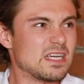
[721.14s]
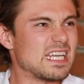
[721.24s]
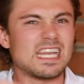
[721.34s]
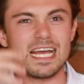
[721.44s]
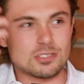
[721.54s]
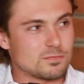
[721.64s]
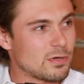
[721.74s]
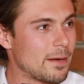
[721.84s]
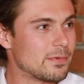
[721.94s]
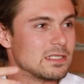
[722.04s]
get nicer
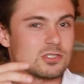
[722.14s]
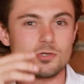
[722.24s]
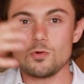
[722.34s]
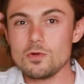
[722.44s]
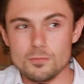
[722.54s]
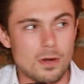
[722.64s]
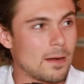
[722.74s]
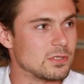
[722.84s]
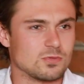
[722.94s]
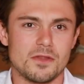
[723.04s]
properties, cool
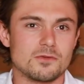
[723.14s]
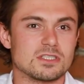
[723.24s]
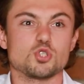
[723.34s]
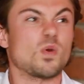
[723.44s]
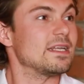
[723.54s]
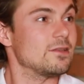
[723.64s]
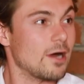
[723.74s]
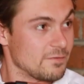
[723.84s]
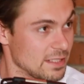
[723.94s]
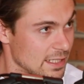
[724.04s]
properties, whether it's a trendy
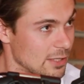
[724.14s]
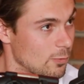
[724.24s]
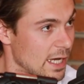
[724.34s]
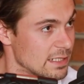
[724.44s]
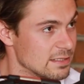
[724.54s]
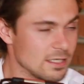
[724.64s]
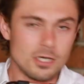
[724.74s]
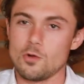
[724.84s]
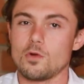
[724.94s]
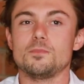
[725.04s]
loft in King West
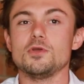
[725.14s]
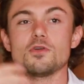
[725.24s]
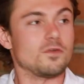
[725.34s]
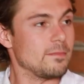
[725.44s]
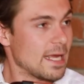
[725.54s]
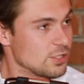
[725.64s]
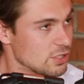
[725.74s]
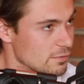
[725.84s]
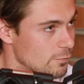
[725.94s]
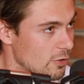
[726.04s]
or a beautiful
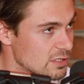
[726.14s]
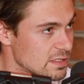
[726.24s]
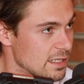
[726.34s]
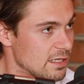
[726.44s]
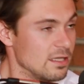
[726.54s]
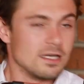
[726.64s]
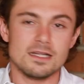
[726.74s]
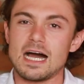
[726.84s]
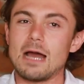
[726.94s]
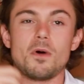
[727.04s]
mansion in Forest Hill.
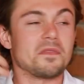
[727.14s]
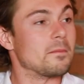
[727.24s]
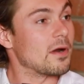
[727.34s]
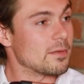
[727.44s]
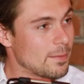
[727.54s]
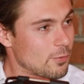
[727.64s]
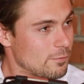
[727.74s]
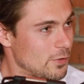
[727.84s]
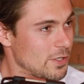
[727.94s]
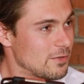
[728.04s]
I want them part of my
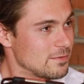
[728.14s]
portfolio.